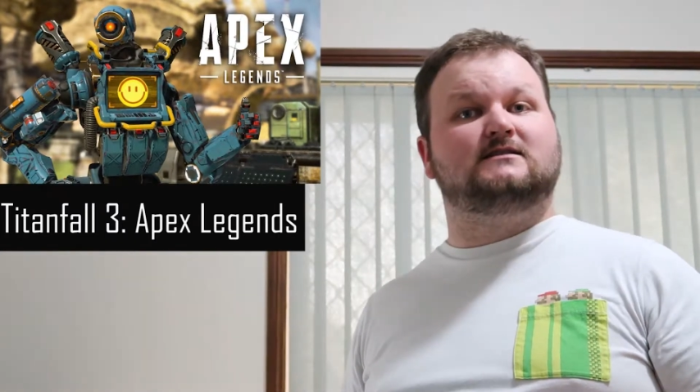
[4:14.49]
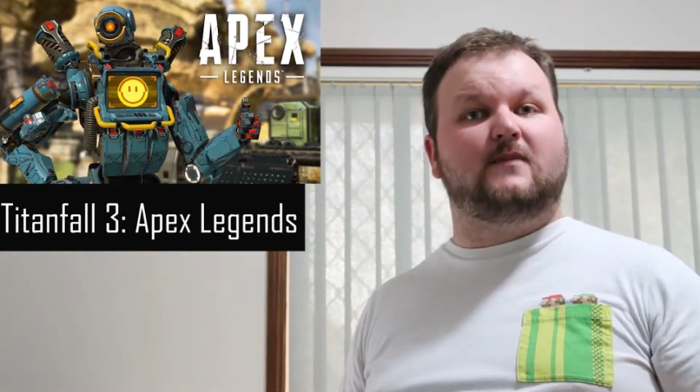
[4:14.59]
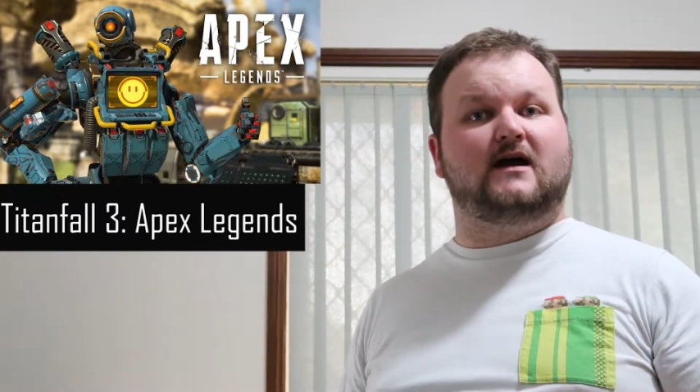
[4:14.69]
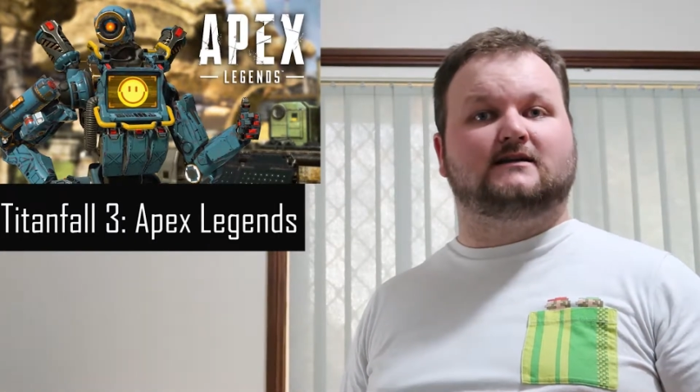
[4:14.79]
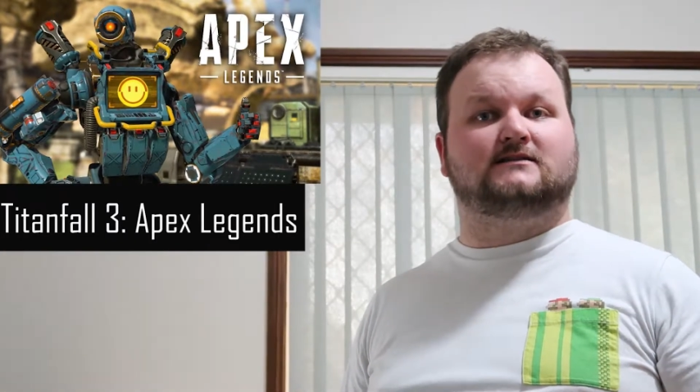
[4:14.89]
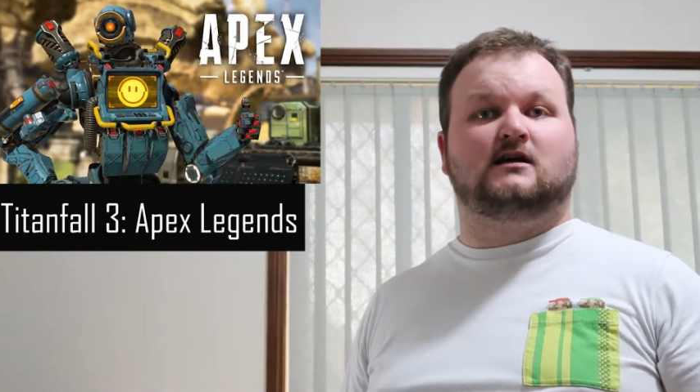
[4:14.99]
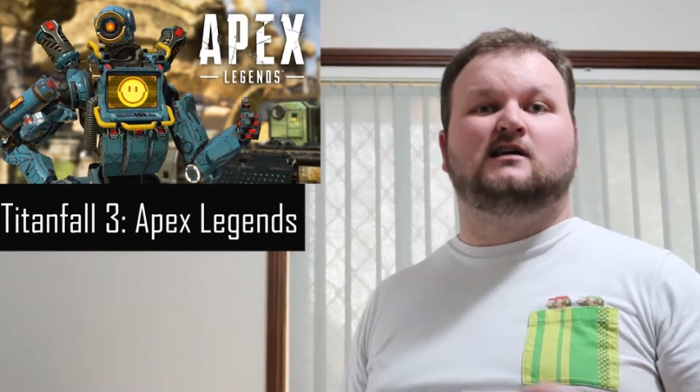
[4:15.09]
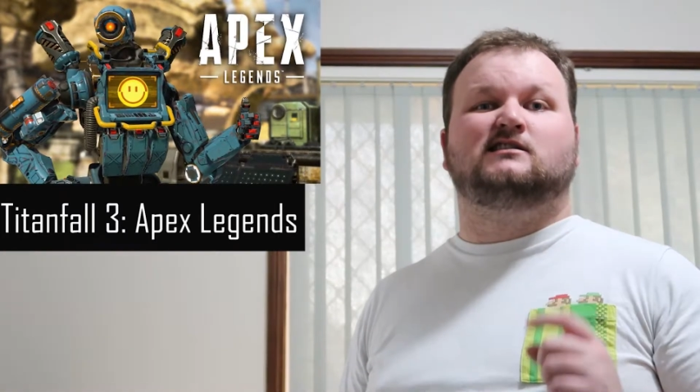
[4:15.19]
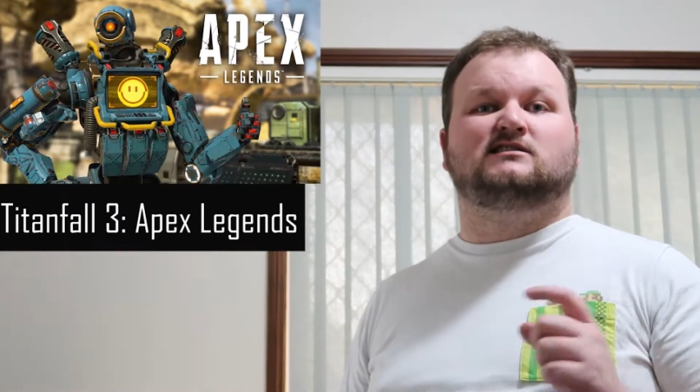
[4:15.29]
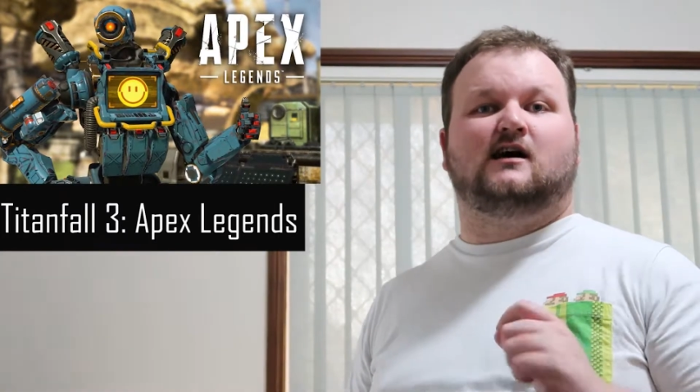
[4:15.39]
the best
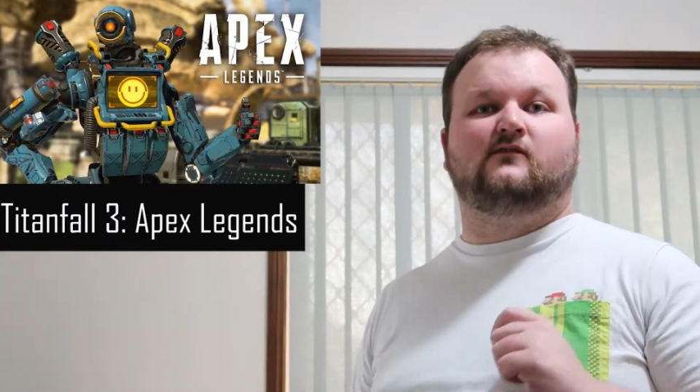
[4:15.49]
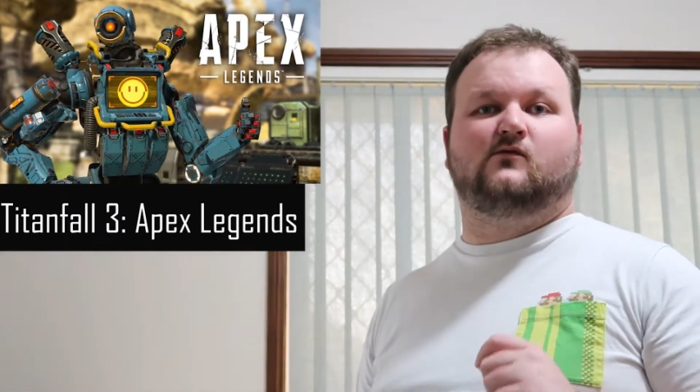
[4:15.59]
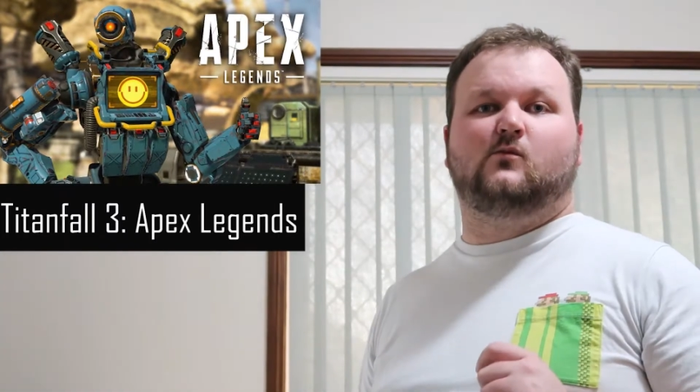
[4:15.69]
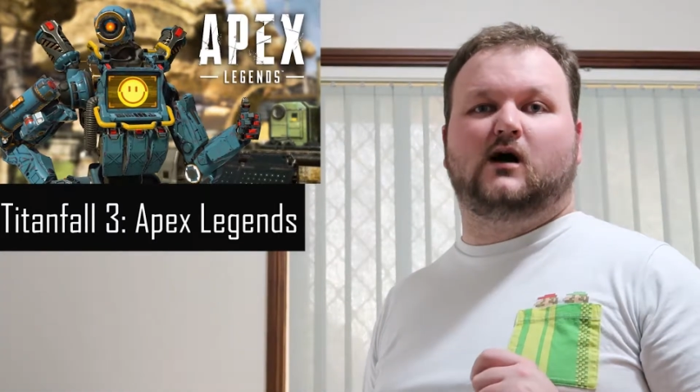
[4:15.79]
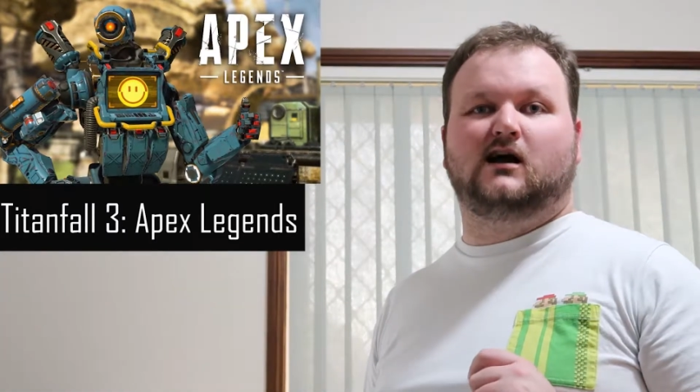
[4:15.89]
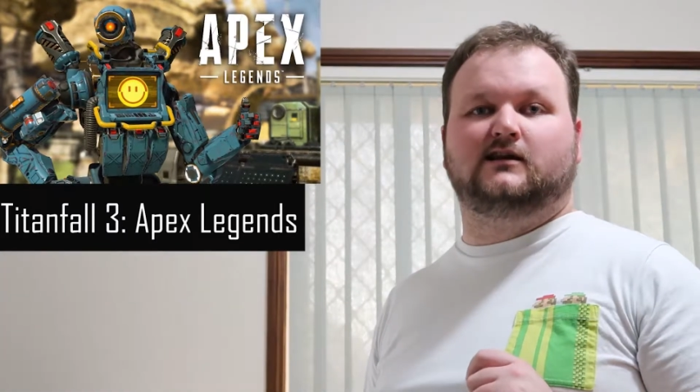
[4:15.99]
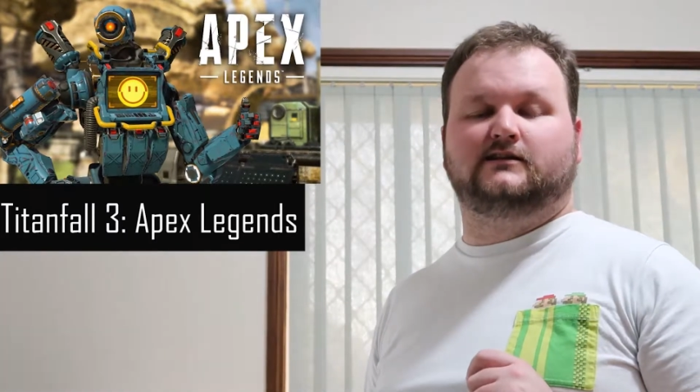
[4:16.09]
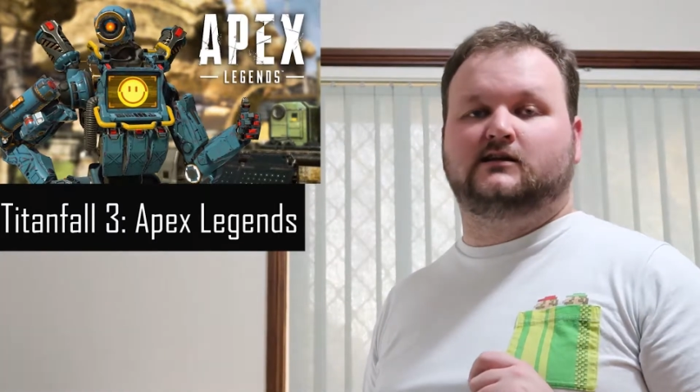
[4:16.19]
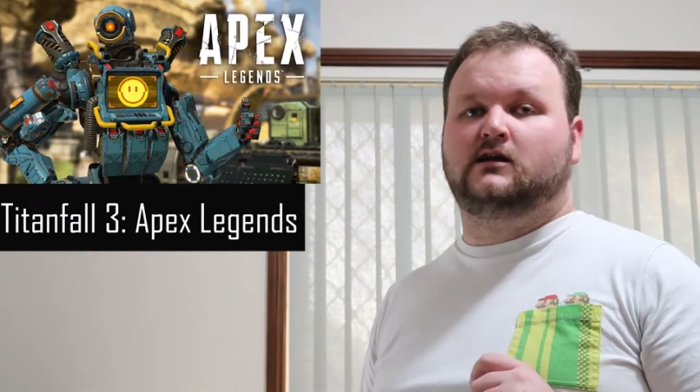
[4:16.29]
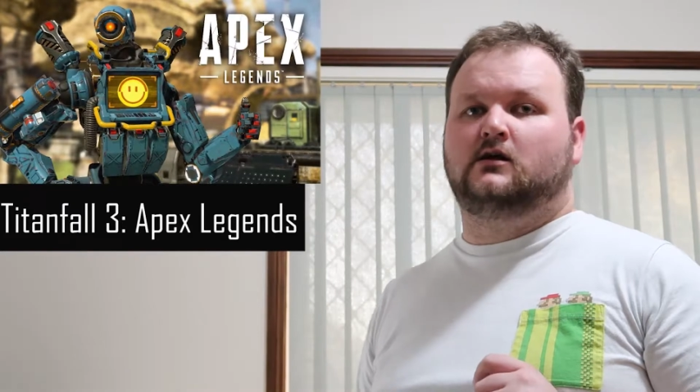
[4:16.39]
Titanfall pilot.